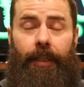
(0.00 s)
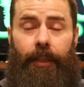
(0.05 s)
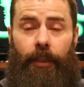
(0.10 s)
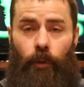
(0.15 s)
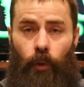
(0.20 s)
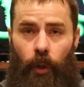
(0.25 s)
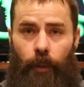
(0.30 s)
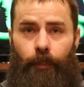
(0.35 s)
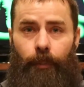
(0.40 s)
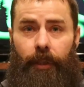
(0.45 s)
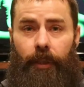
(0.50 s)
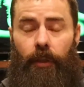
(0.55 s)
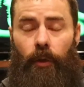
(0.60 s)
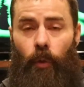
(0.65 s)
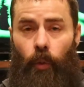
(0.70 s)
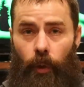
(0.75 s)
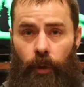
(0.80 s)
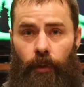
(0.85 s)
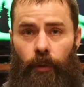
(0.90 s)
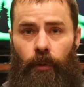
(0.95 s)
Equipment
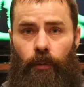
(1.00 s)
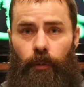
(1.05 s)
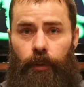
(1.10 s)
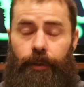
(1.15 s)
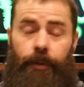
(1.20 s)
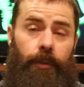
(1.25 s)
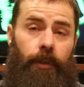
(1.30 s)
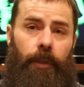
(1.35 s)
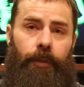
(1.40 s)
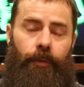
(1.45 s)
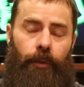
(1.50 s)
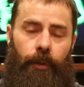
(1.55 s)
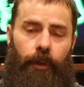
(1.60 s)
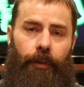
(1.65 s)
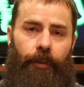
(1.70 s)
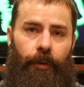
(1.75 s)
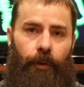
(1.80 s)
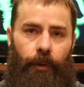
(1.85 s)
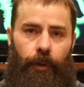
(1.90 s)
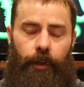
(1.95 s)
quilt, which I took
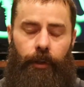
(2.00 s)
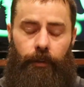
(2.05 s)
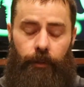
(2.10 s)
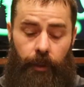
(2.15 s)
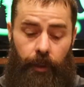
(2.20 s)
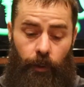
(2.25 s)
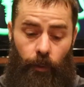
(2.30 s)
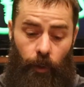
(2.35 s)
a 30-degree